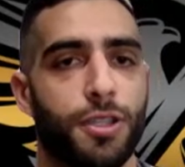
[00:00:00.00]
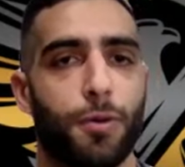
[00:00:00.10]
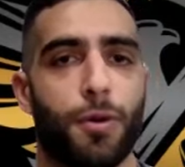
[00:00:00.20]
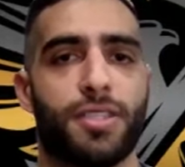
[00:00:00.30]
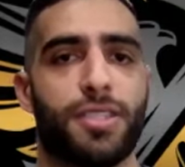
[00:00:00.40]
There
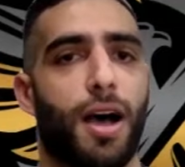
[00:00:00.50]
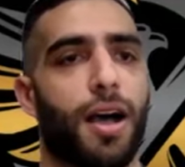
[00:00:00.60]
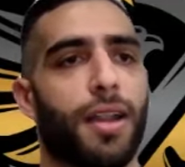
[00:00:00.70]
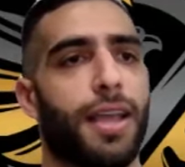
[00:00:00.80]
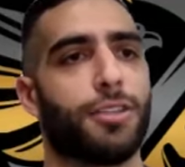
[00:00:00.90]
was
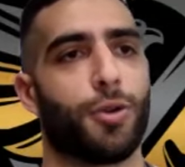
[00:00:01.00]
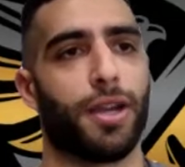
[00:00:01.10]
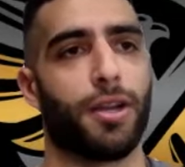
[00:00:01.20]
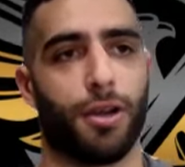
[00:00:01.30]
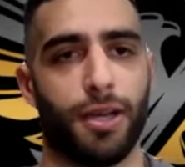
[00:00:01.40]
not a
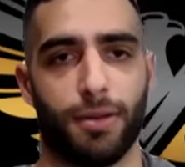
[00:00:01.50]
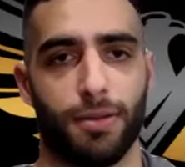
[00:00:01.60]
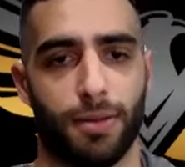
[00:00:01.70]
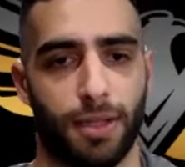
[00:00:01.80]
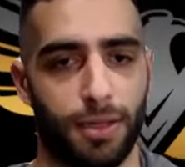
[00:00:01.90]
trainer
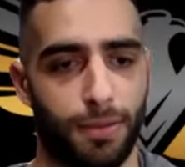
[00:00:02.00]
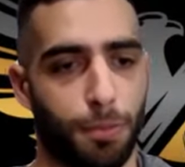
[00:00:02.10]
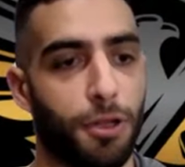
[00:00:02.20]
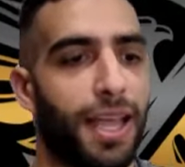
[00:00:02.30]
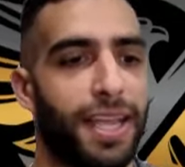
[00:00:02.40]
in in
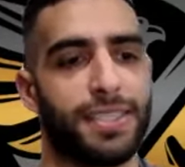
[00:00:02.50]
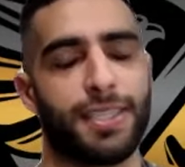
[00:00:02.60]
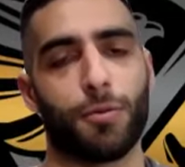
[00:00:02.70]
place.